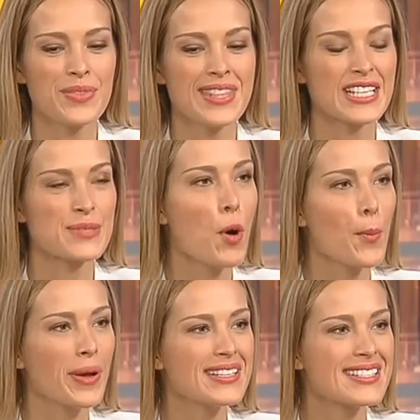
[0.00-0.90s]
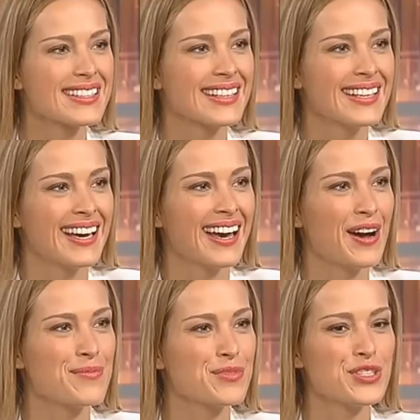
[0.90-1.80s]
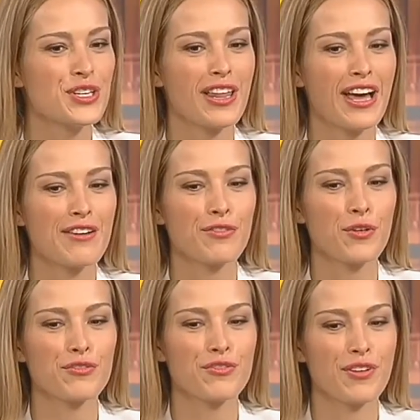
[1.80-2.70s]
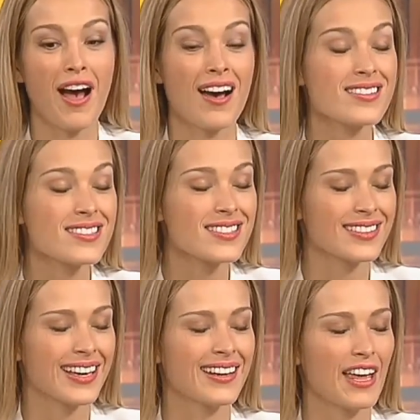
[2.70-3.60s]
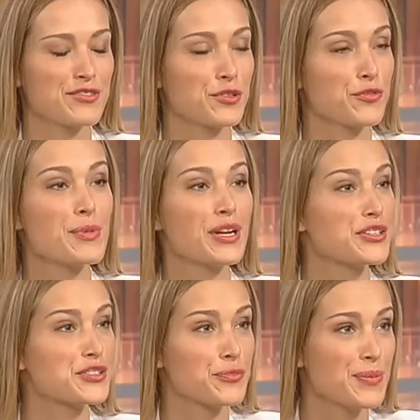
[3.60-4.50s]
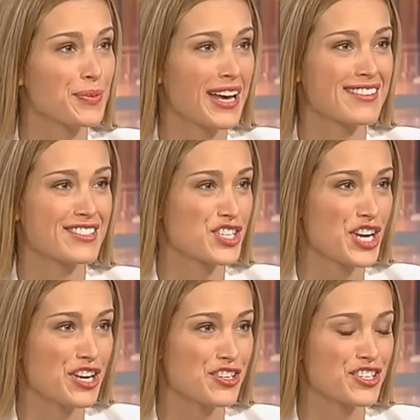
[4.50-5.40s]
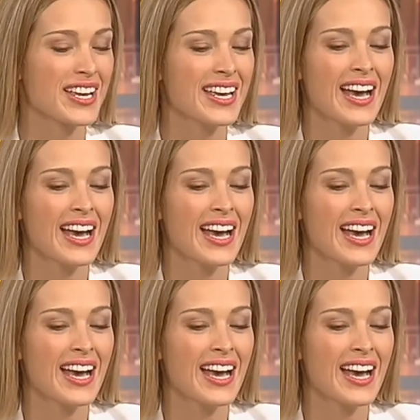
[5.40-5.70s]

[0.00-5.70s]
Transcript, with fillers: Next moment, the life of us and lives of millions of people has changed.